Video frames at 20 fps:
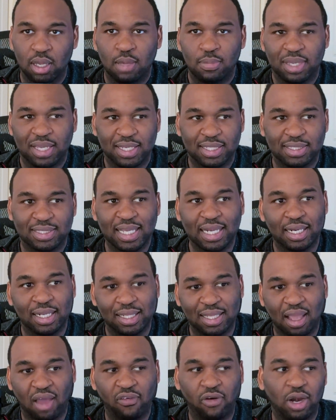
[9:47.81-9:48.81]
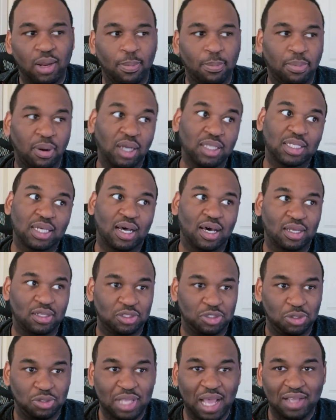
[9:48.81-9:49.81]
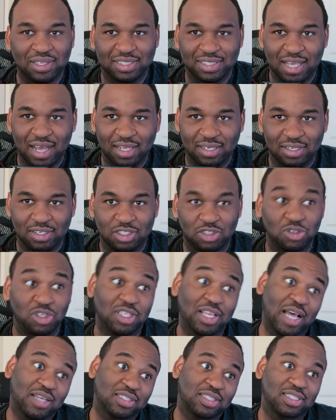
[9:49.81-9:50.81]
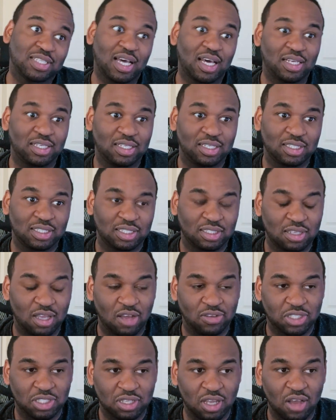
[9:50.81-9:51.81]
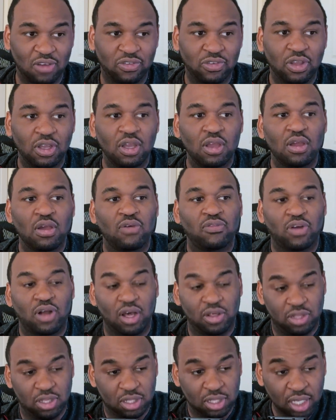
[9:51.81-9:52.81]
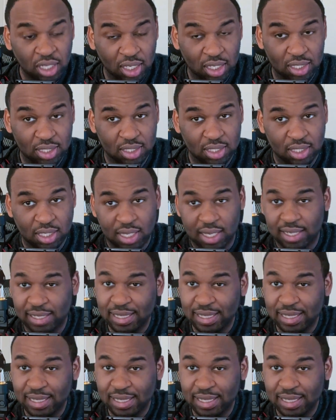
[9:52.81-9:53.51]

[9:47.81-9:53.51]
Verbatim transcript: Because technically I already bought the other $2,000 of stuff for other things.